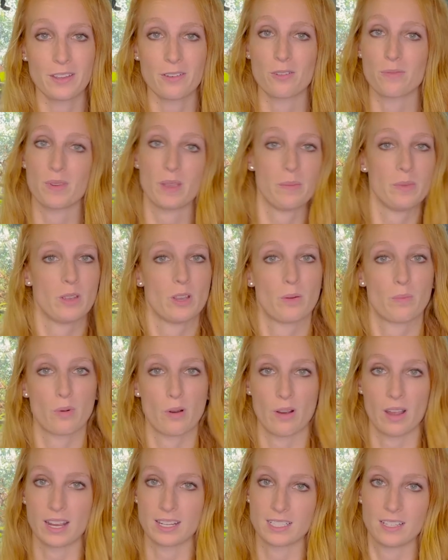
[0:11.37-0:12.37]
or maybe you're
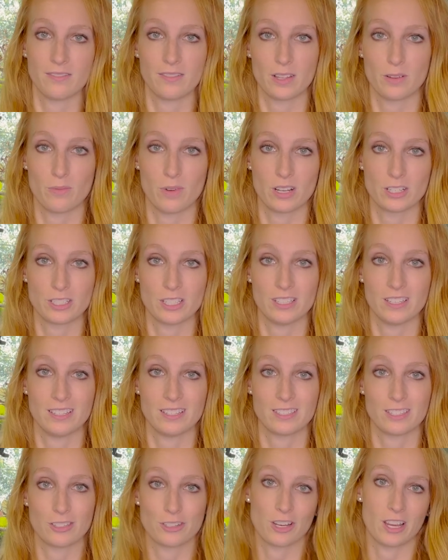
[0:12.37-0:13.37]
proactively watching
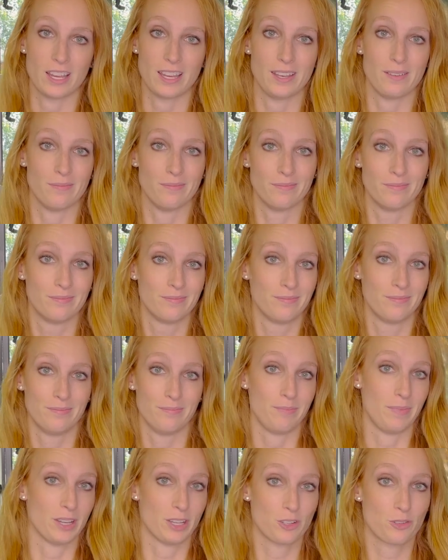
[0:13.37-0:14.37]
this to try and
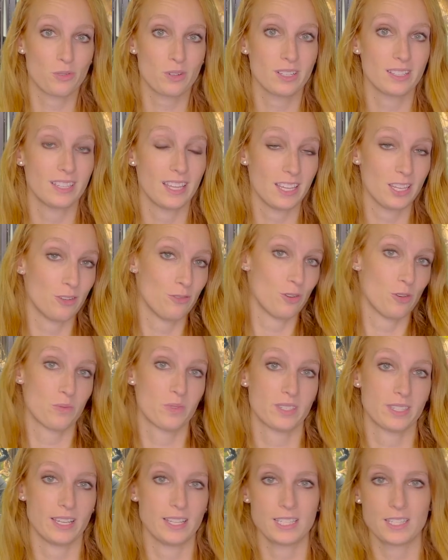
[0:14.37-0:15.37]
make sure that you know the
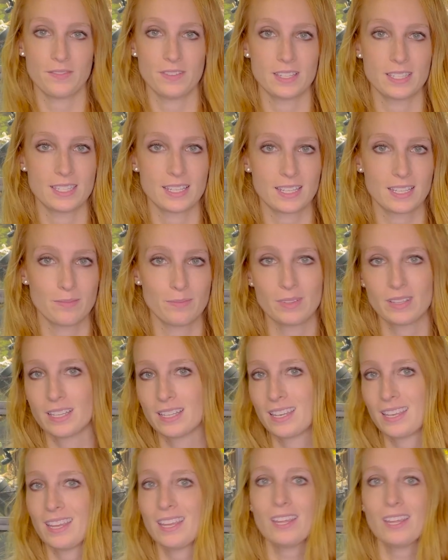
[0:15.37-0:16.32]
signs of a sick chameleon.